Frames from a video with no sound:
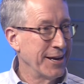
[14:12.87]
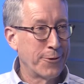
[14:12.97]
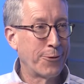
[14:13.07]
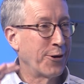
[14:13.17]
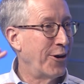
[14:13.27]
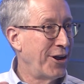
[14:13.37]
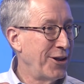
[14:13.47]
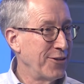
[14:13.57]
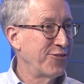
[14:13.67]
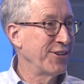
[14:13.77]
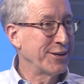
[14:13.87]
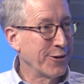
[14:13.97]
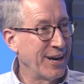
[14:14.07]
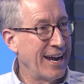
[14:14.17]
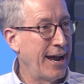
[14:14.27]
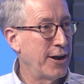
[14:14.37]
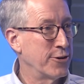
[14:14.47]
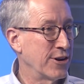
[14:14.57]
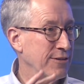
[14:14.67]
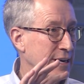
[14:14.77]
We're all figuring
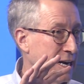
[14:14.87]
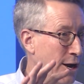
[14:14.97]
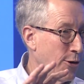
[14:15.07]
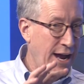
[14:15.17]
out, you know,